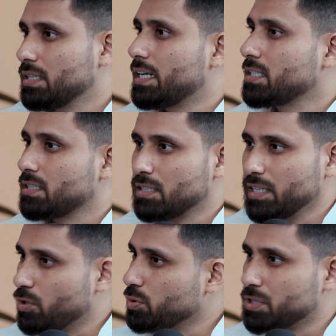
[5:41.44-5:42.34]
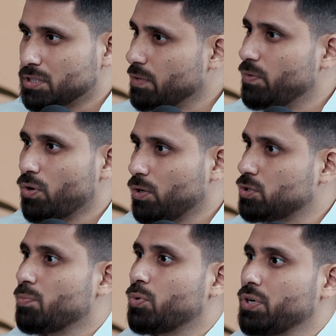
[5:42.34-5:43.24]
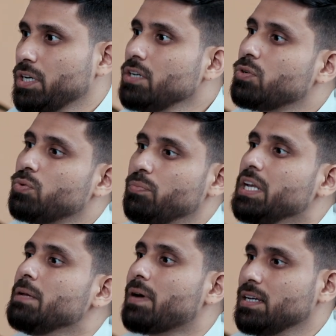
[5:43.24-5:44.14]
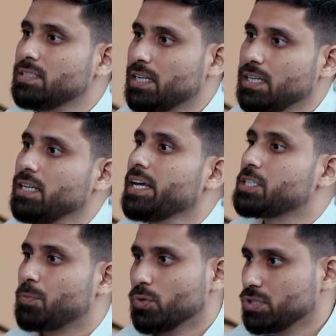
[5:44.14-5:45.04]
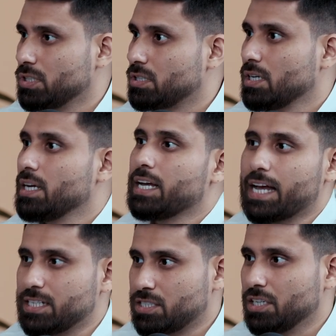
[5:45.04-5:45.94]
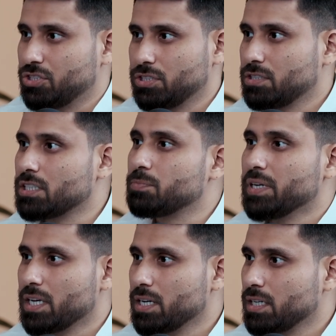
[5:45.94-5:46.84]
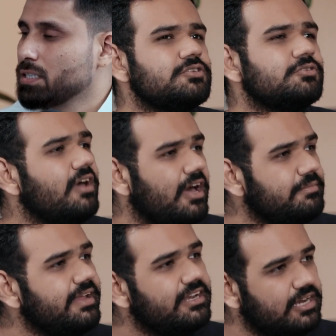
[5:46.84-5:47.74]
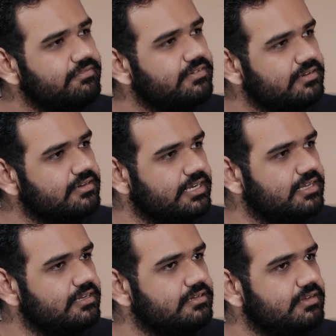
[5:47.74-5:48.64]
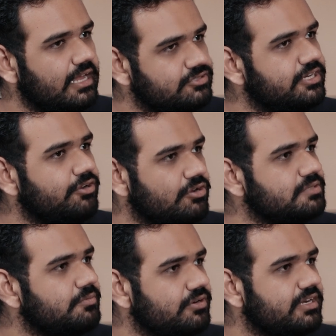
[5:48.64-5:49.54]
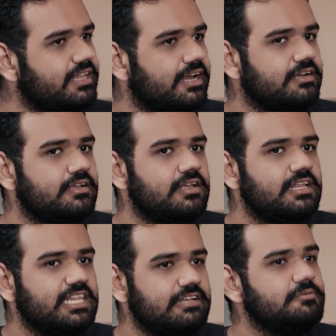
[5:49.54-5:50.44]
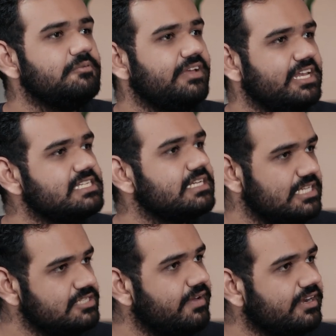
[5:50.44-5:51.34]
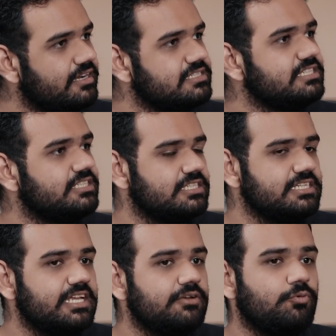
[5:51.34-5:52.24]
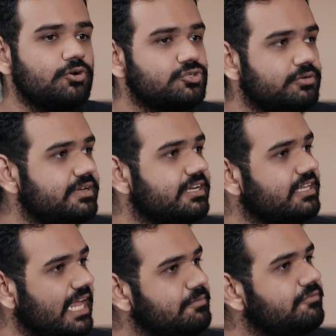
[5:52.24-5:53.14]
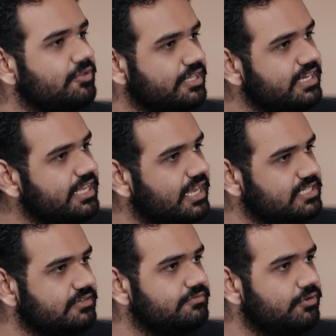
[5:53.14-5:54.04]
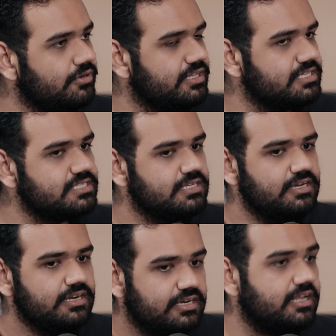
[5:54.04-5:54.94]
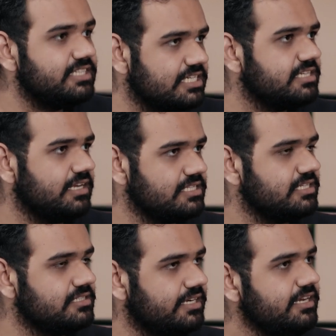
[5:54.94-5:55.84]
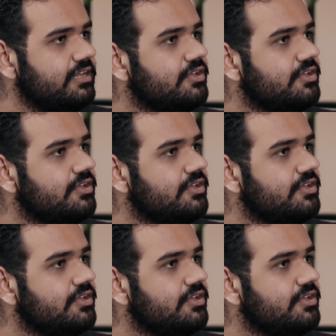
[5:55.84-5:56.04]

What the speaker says: That the ecosystem will also put in to minimize any exposure as such, thus making So the RBI draft actually talks about it, that there will be various risk factors in judging that what should be type of authentication for this transaction as such, right?